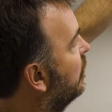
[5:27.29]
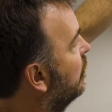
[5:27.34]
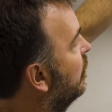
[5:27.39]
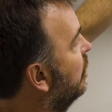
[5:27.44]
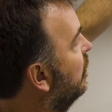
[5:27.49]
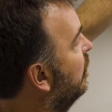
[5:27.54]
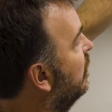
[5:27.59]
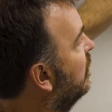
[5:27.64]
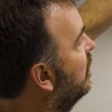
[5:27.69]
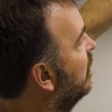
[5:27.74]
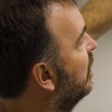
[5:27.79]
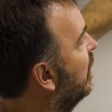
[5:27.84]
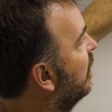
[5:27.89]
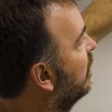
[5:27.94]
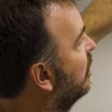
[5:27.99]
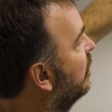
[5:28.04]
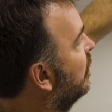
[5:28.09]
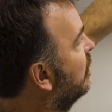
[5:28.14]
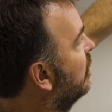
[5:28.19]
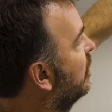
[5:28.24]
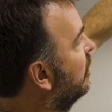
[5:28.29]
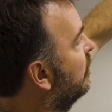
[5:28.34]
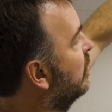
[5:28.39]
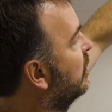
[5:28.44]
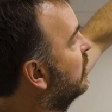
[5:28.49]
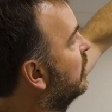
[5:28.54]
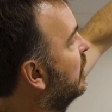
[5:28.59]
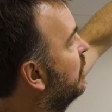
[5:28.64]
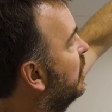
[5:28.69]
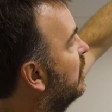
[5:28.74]
door. And
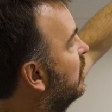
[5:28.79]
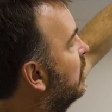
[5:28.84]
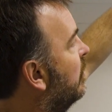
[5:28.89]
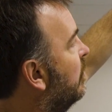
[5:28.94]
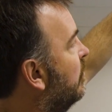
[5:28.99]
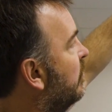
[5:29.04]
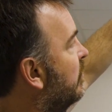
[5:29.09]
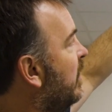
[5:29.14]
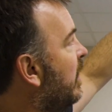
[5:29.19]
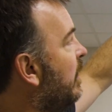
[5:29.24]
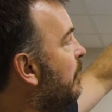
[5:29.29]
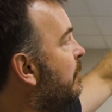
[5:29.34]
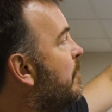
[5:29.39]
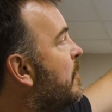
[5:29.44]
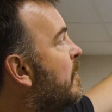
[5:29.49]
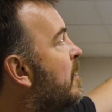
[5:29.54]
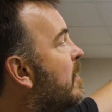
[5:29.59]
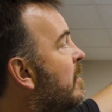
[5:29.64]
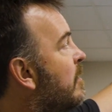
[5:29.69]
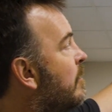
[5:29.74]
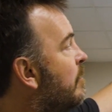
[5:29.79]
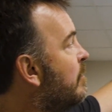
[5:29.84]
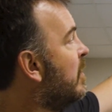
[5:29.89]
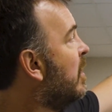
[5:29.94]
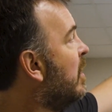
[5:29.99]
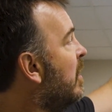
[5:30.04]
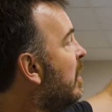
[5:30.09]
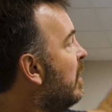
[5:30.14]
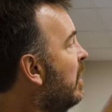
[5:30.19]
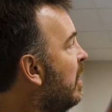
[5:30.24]
close that.
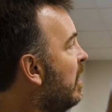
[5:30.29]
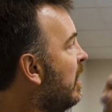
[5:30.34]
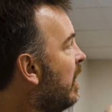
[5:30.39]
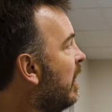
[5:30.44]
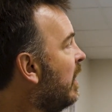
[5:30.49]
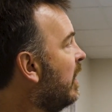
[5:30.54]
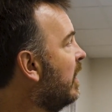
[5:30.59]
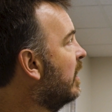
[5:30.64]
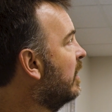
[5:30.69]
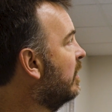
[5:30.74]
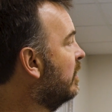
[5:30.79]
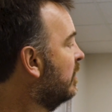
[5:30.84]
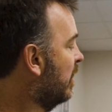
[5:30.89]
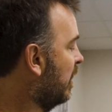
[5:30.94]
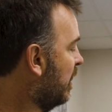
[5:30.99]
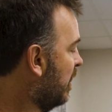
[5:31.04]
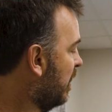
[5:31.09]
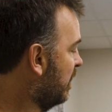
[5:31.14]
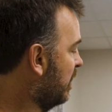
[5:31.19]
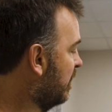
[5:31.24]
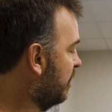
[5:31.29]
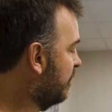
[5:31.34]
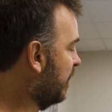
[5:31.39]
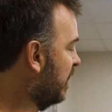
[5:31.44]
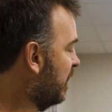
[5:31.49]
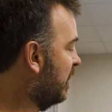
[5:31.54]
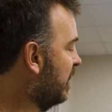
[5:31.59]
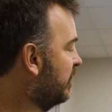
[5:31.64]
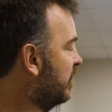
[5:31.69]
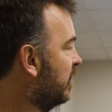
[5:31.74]
And if
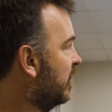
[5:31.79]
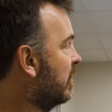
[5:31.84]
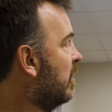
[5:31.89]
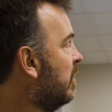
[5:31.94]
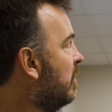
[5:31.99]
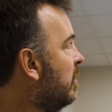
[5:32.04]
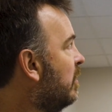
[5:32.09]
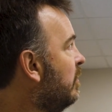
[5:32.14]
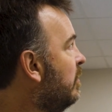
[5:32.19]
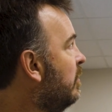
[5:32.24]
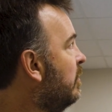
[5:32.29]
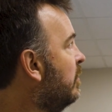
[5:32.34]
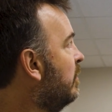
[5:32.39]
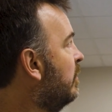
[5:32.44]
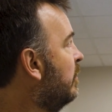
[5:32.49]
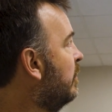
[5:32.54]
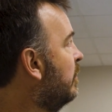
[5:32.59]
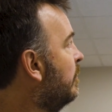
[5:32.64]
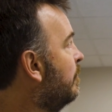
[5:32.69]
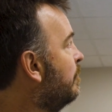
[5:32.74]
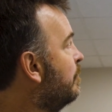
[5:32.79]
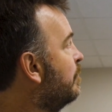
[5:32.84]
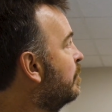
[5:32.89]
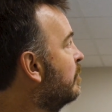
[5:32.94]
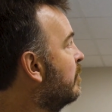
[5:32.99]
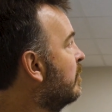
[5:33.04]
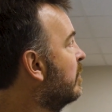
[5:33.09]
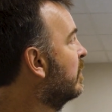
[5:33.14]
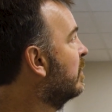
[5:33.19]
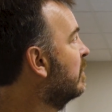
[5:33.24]
I hit the call,
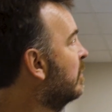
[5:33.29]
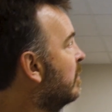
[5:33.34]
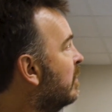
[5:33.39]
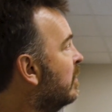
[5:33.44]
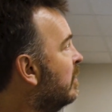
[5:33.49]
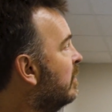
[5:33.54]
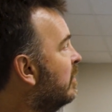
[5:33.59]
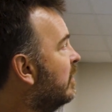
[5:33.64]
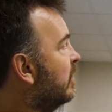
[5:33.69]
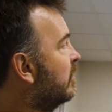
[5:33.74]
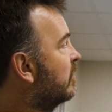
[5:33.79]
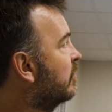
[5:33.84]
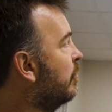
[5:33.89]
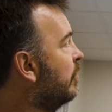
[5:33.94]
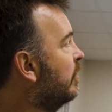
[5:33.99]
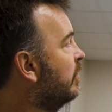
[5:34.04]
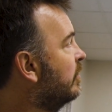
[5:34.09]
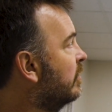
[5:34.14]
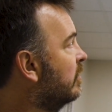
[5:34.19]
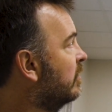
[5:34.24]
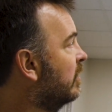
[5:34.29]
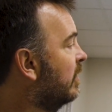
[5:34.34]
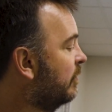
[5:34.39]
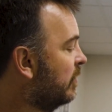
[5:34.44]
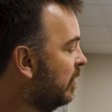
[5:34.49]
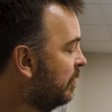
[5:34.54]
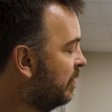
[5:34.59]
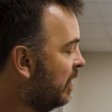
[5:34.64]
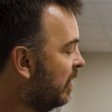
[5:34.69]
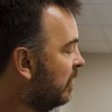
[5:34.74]
it's going to
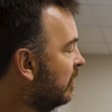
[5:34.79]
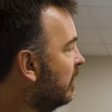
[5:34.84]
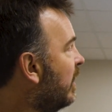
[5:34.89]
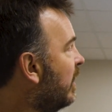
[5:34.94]
lift up that